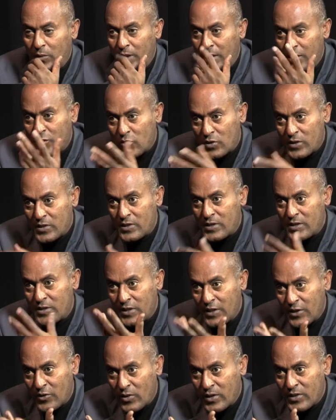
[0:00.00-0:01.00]
the interest is
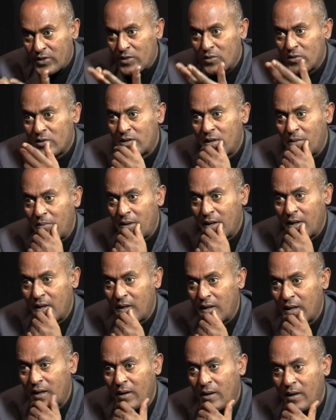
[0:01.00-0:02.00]
increasing or
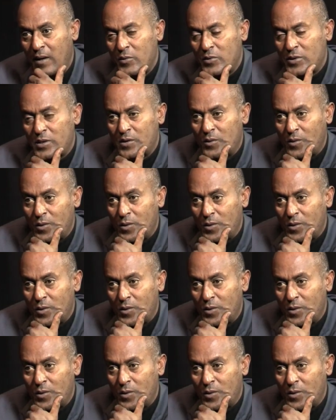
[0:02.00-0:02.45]
something? How is it